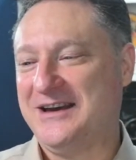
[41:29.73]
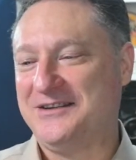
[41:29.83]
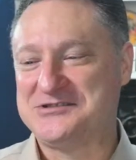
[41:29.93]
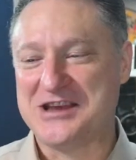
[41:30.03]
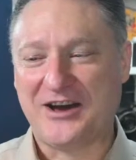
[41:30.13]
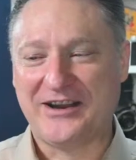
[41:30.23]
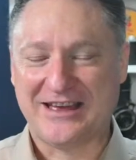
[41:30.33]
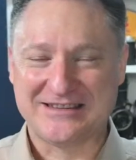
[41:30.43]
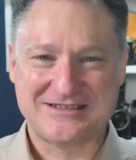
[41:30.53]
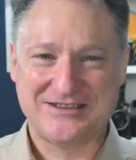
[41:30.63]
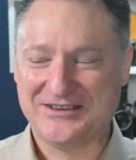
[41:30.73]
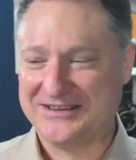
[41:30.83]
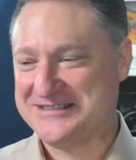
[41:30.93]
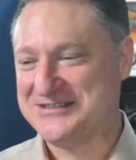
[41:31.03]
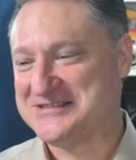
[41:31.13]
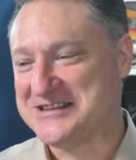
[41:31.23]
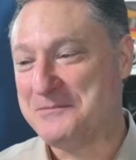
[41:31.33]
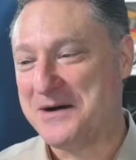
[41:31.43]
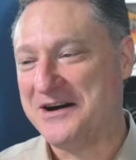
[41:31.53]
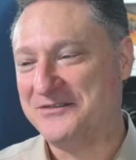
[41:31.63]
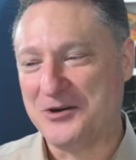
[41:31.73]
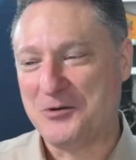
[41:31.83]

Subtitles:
shout outs to some of you.